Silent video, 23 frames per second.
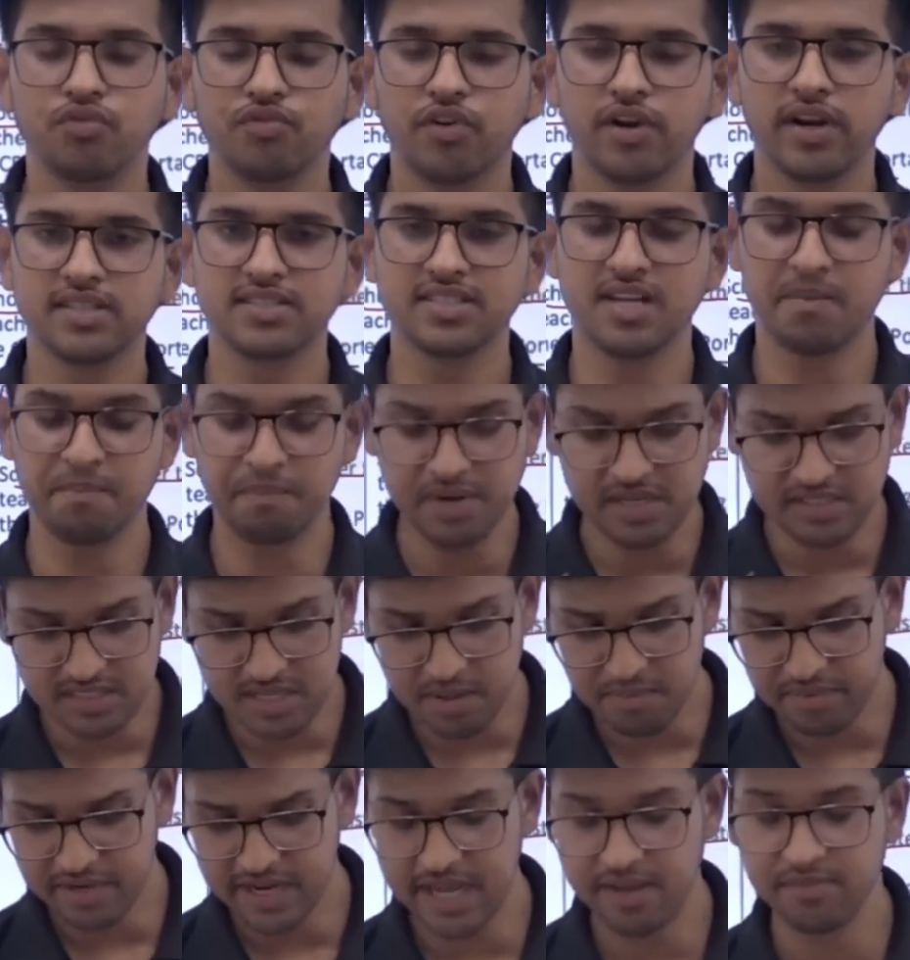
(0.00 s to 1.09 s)
For example,
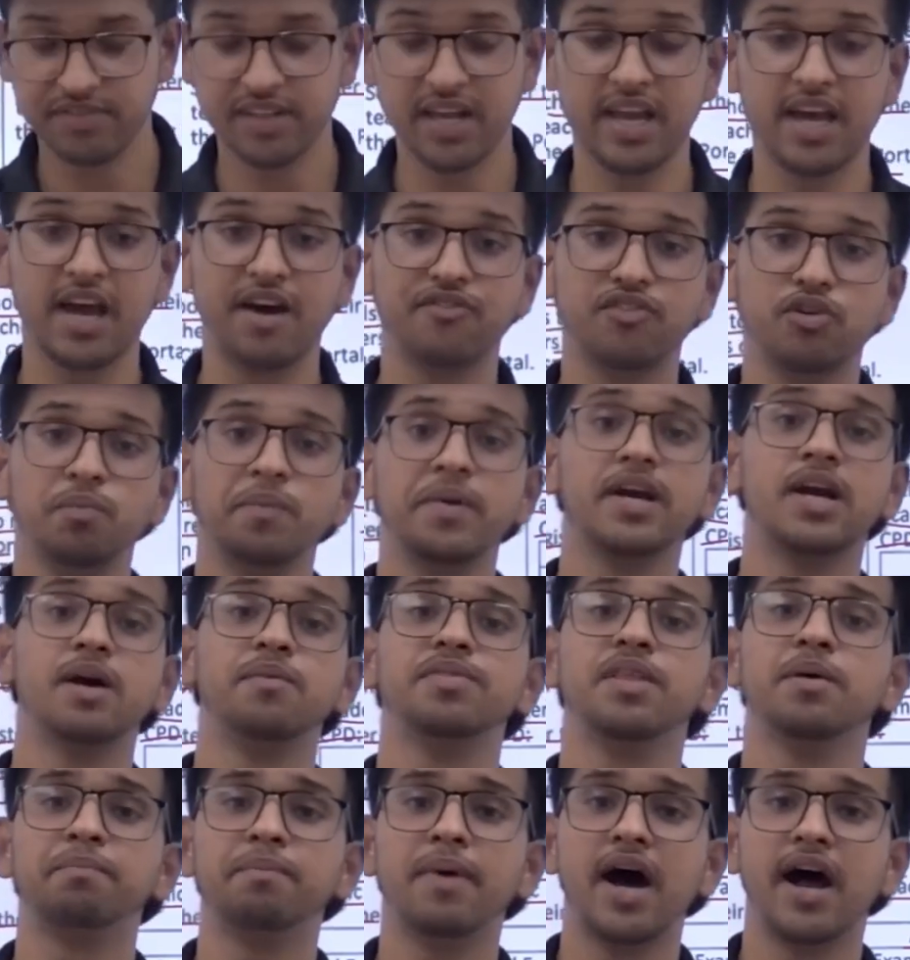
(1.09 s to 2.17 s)
sometimes I have to become
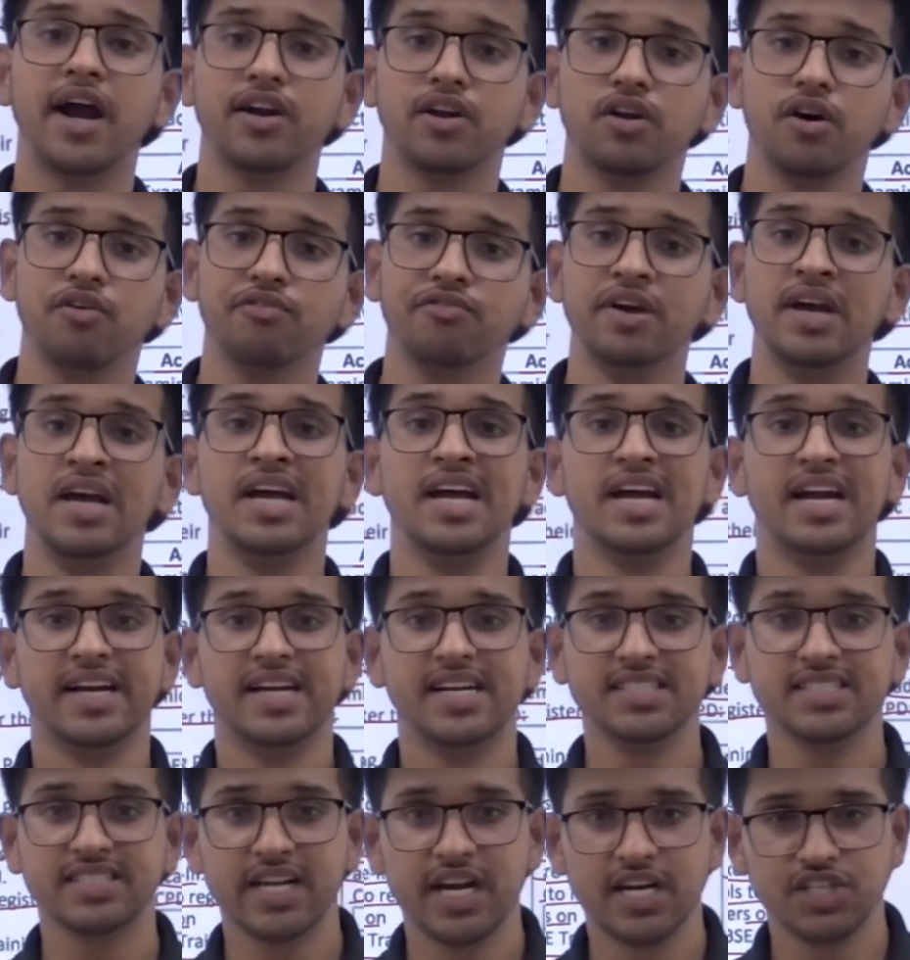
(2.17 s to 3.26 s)
the part of
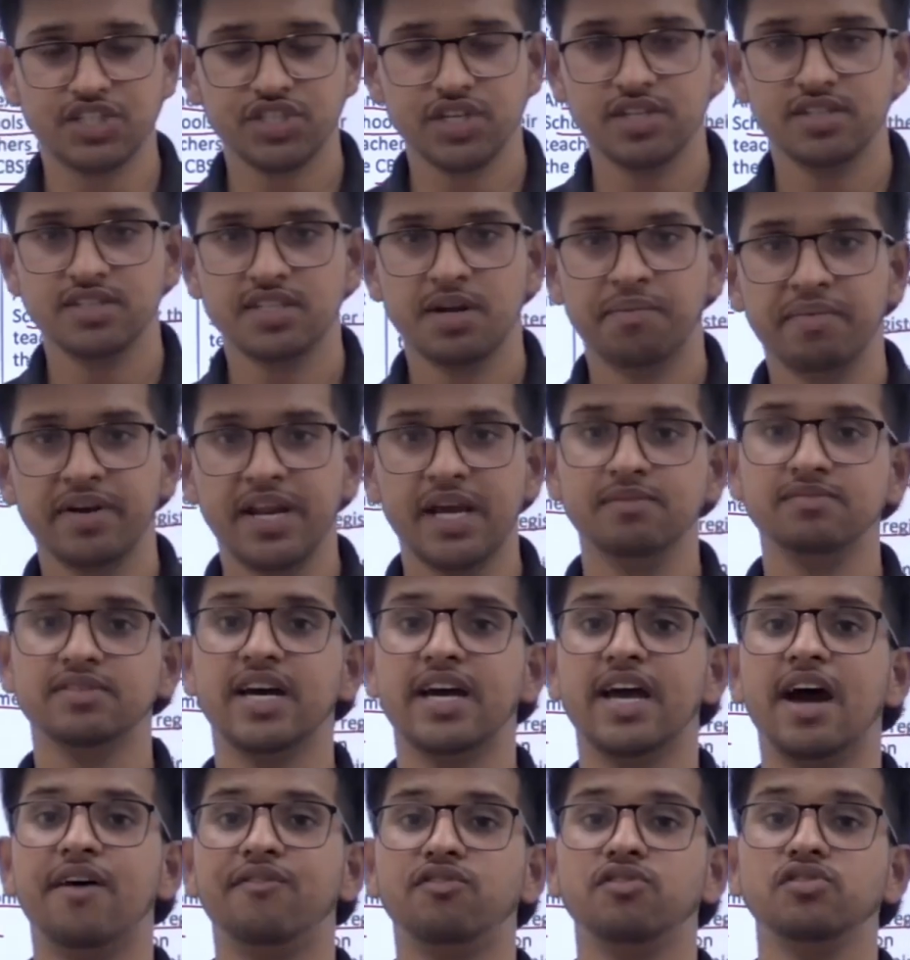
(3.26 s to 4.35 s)
discussion, sometimes I
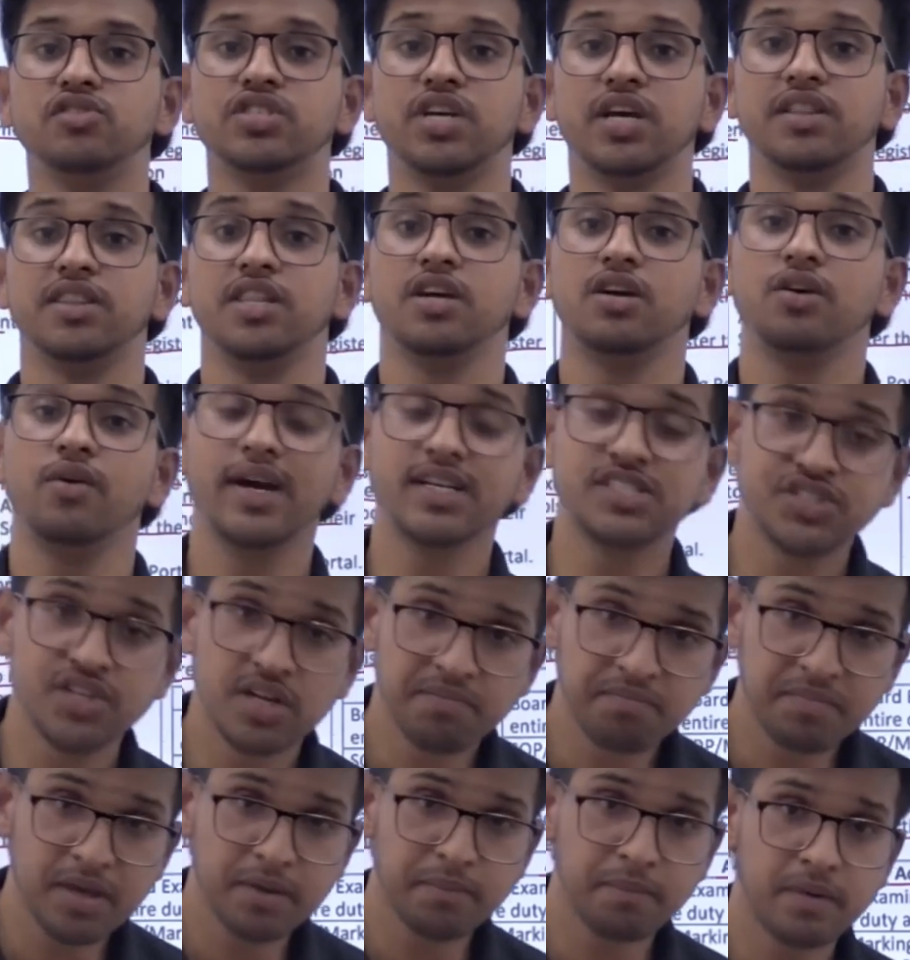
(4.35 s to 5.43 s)
have to check the question
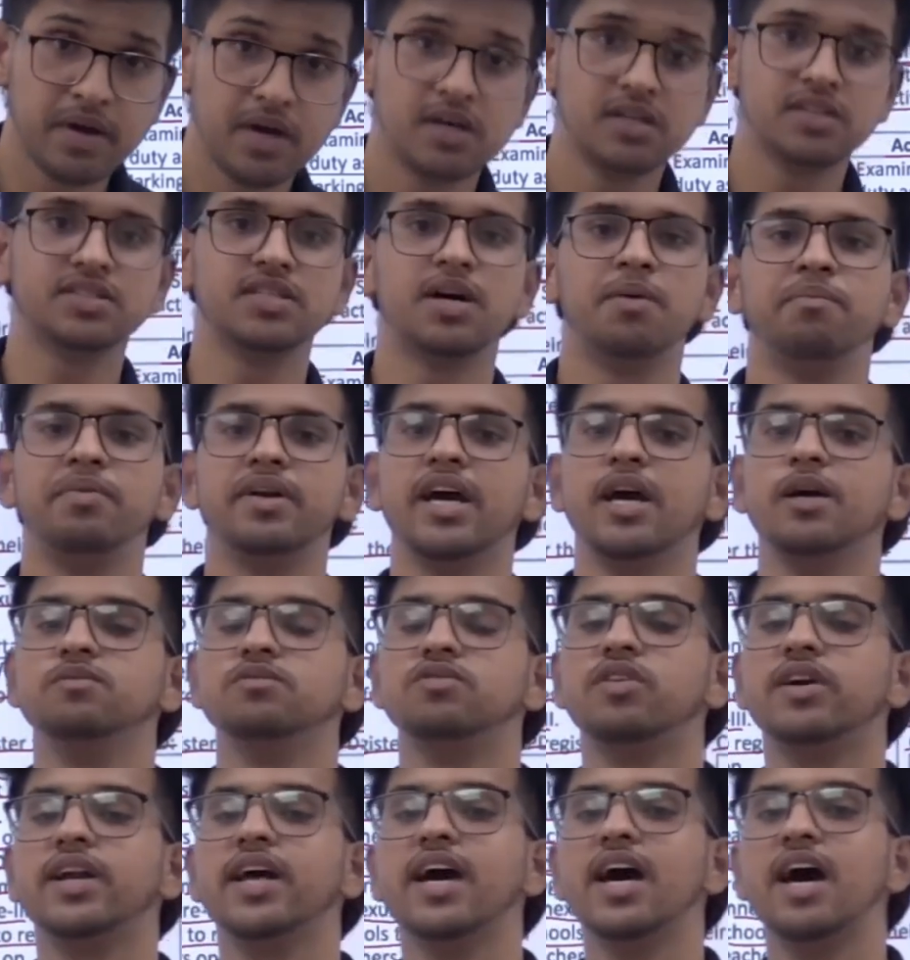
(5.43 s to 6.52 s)
paper, sometimes
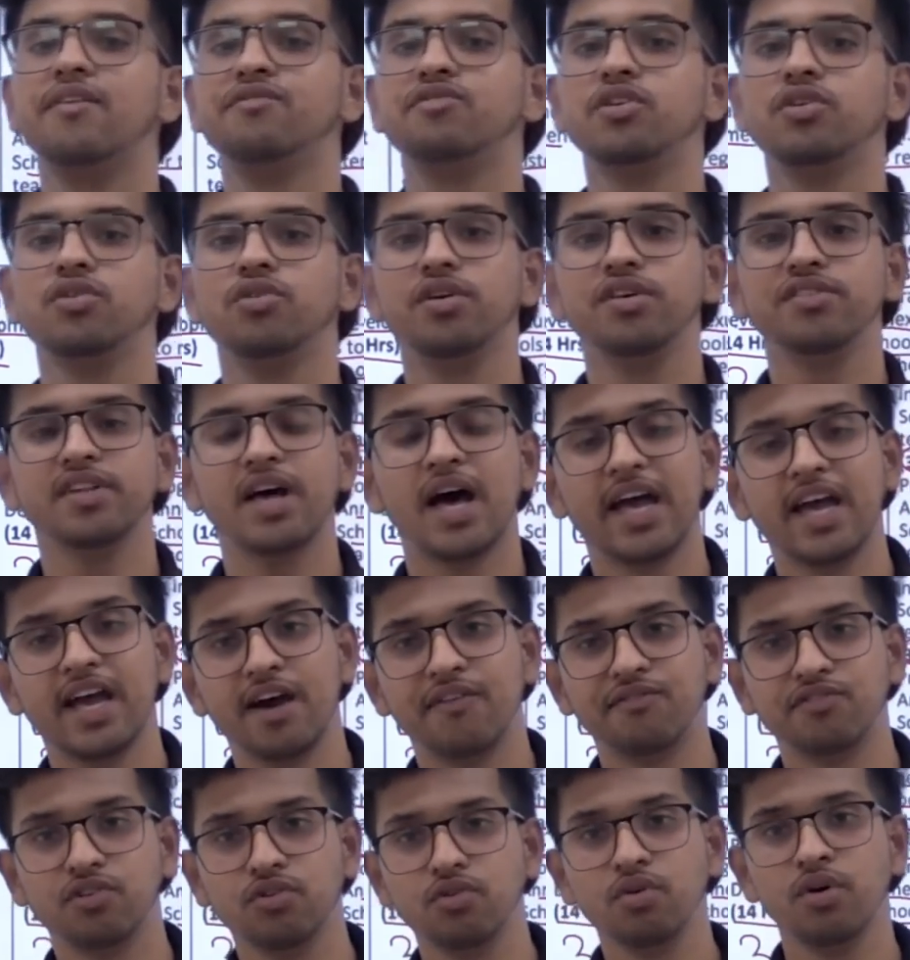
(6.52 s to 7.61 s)
what I have to do is I
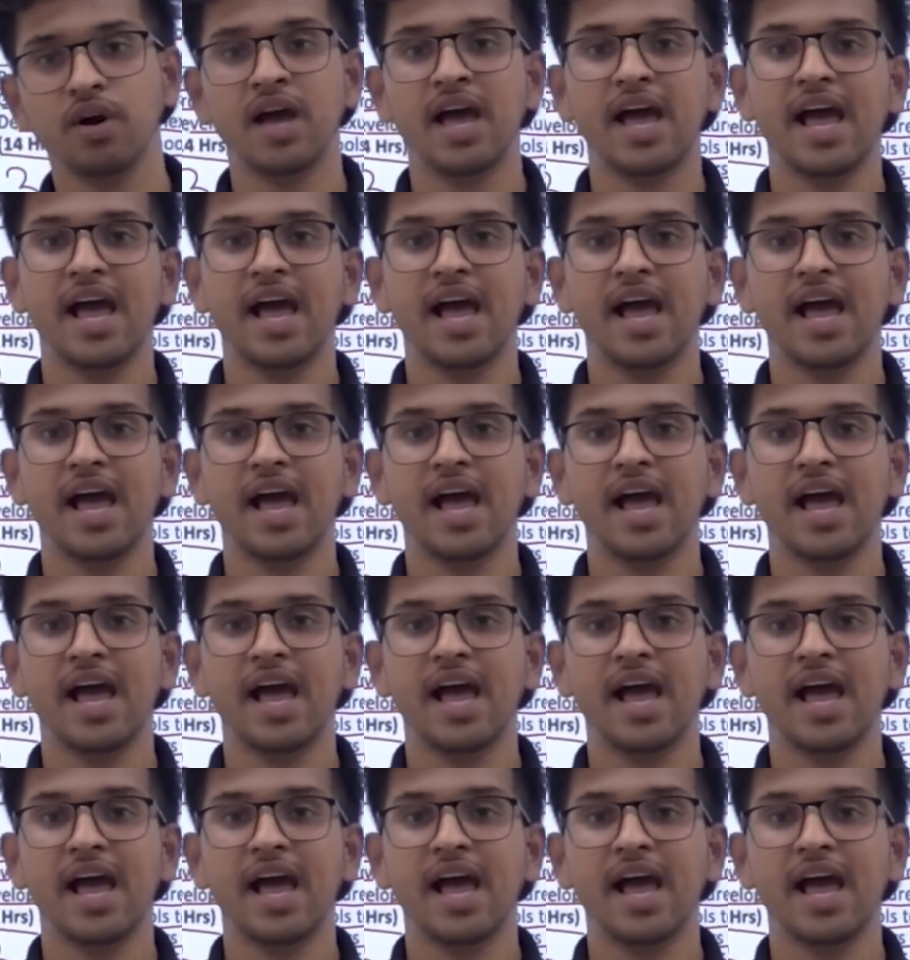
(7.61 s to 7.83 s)
have to